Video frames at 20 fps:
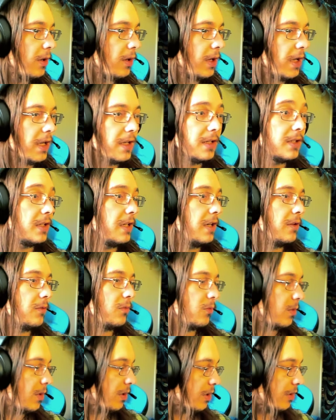Isn't it
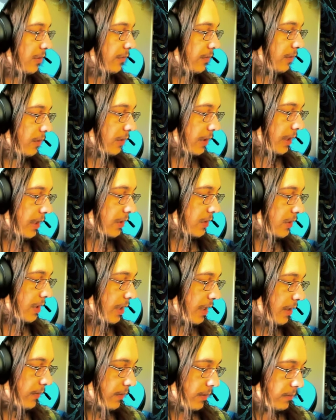wonderful?
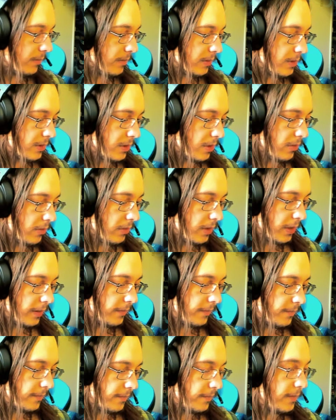Yesterday everything was totally
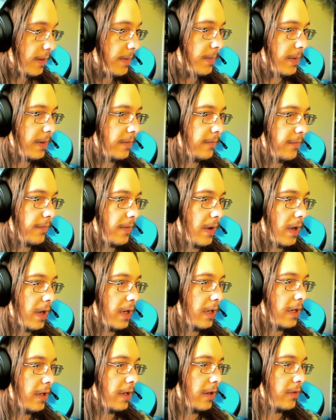flippin'
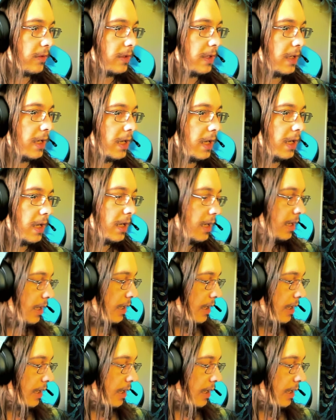fine, and now today